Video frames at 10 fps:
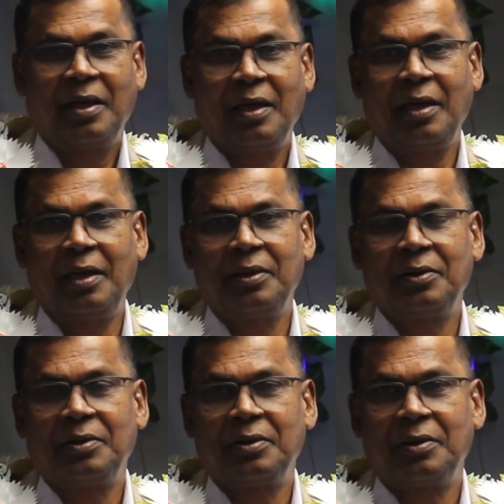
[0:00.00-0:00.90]

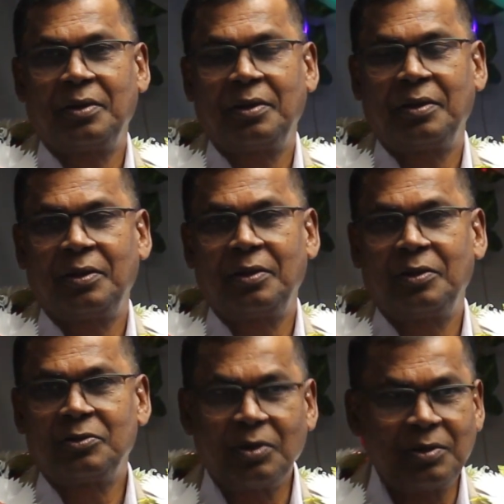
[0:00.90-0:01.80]
And
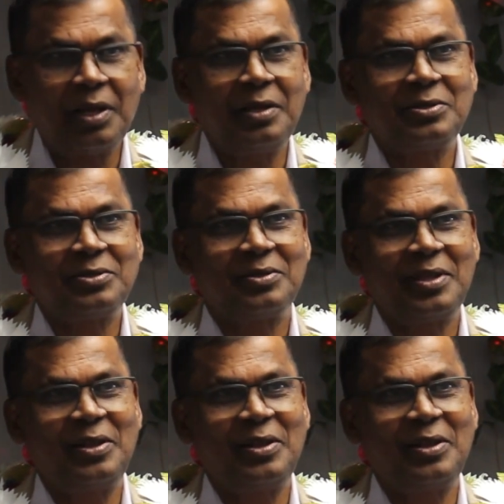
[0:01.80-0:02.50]
so there is